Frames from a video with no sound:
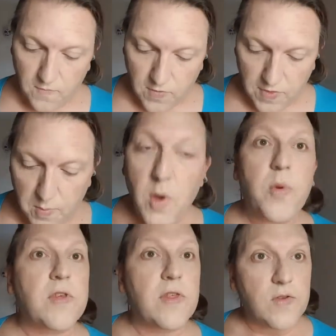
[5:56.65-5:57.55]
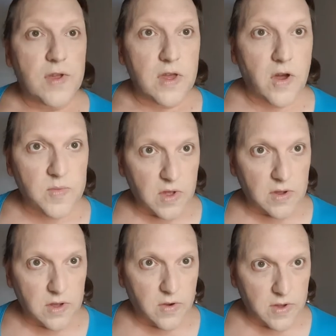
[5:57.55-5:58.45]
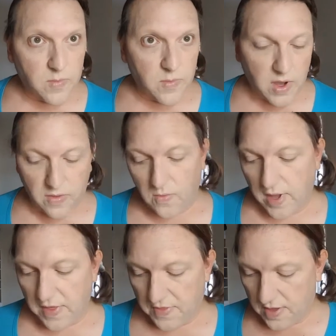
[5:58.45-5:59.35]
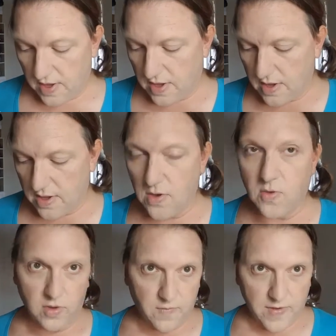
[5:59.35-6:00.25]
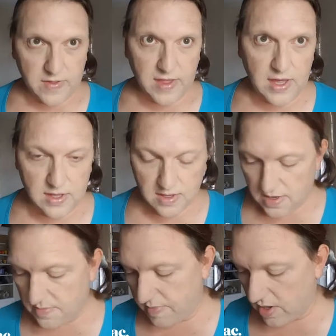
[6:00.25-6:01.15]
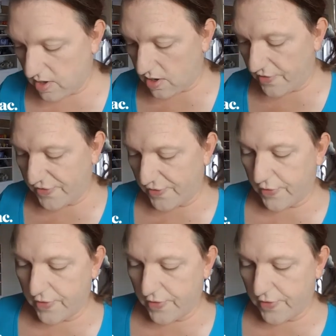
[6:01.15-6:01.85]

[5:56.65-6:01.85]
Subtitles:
For the purpose of this video, I'm not going to bother with all the foundation because